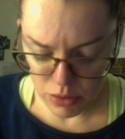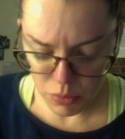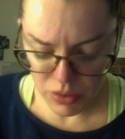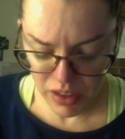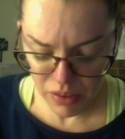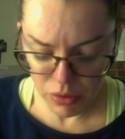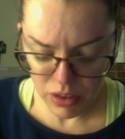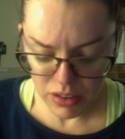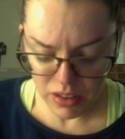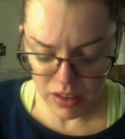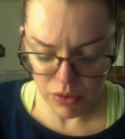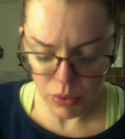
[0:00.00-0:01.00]
Would they really
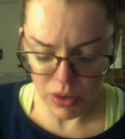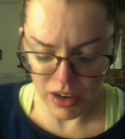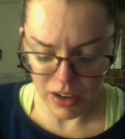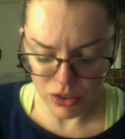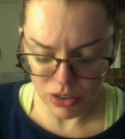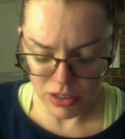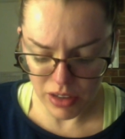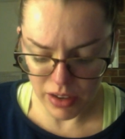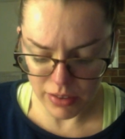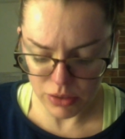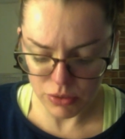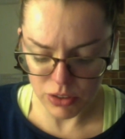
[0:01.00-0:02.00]
give you
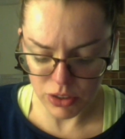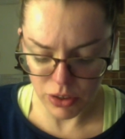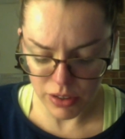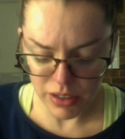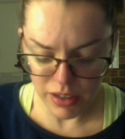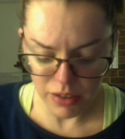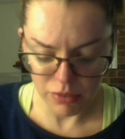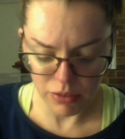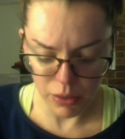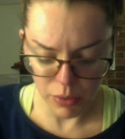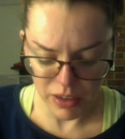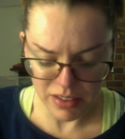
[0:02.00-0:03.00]
$100 for turning in a
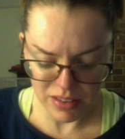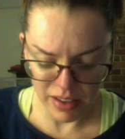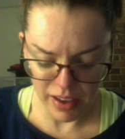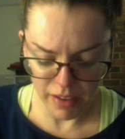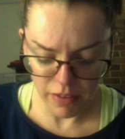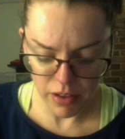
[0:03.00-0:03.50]
runaway slave?